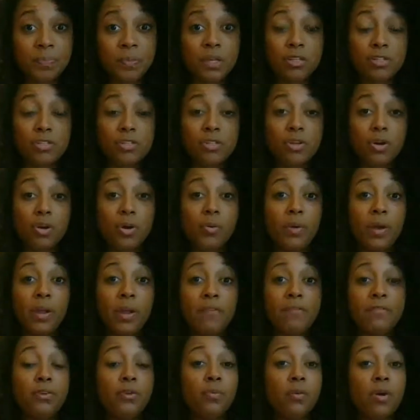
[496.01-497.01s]
so if
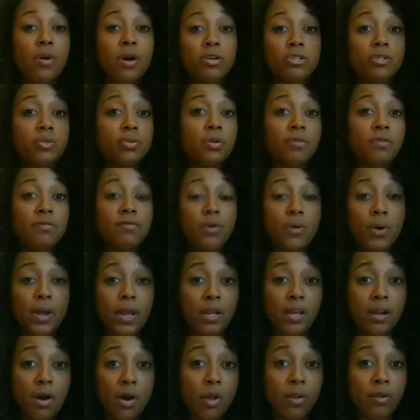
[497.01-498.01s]
you want to avoid
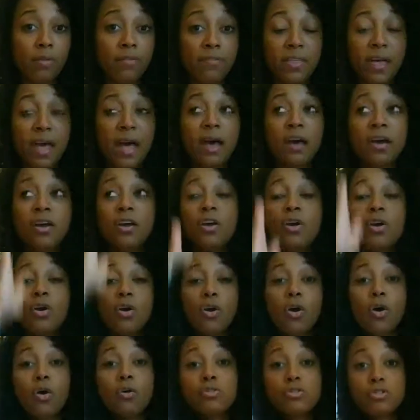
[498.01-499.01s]
all of that
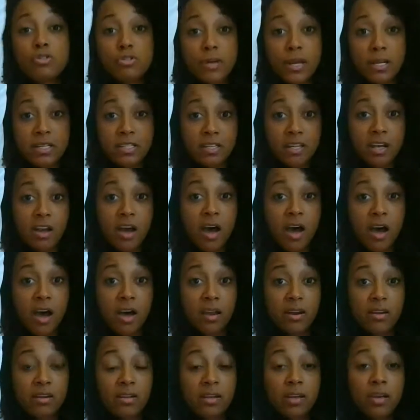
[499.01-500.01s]
go straight to
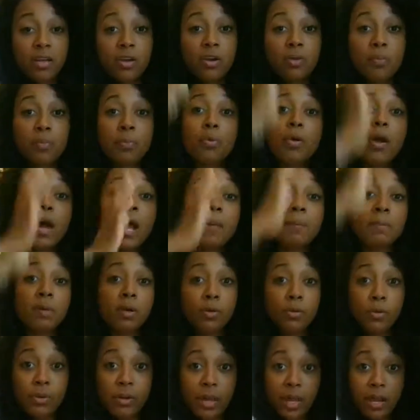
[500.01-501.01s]
god prime
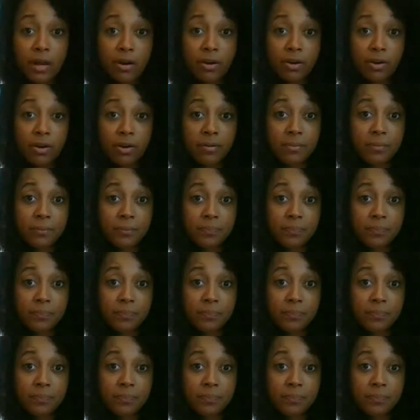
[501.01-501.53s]
creator